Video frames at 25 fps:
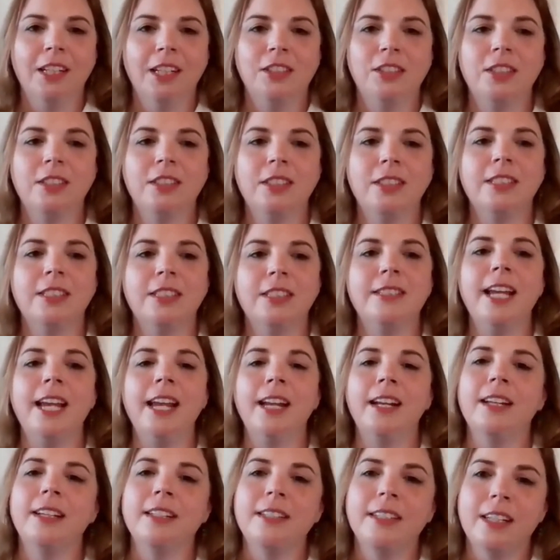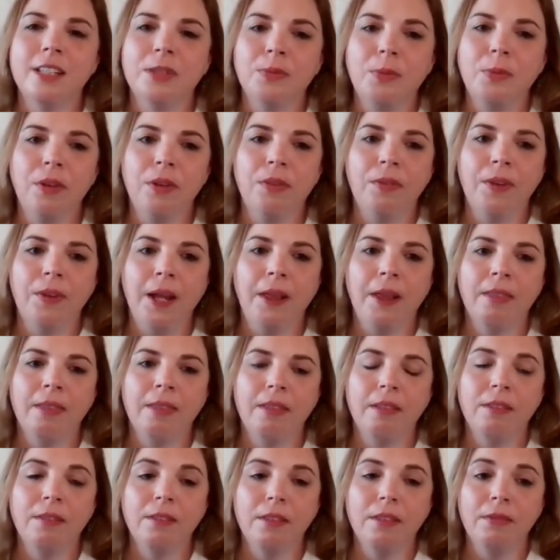to sustain us as we
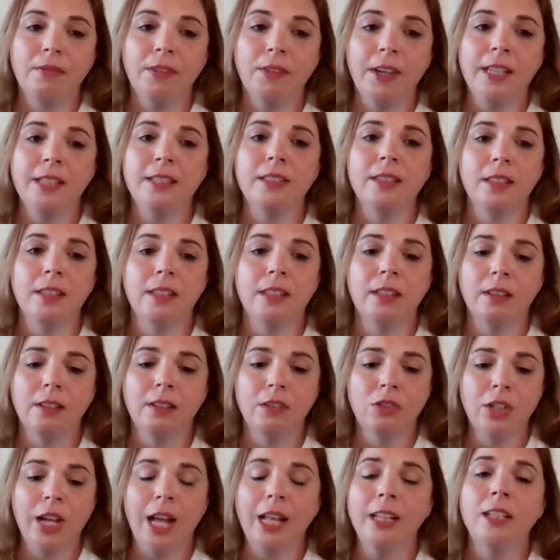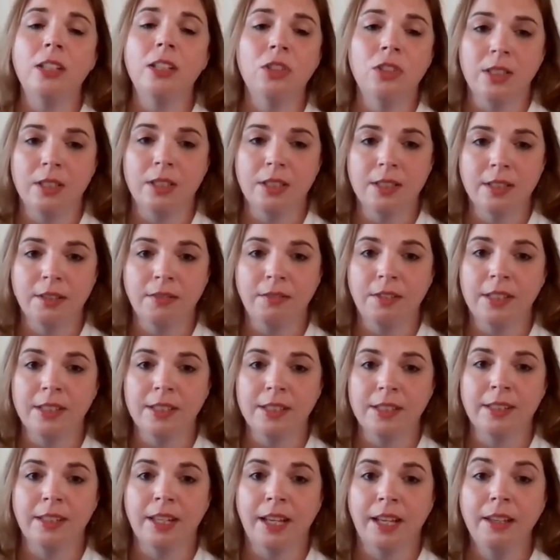face the challenges of
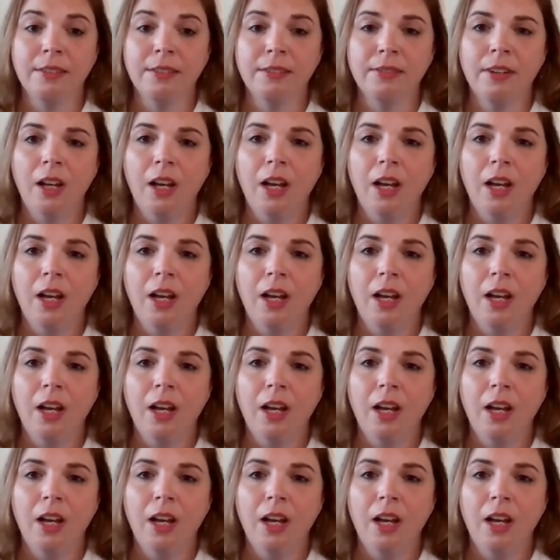this life,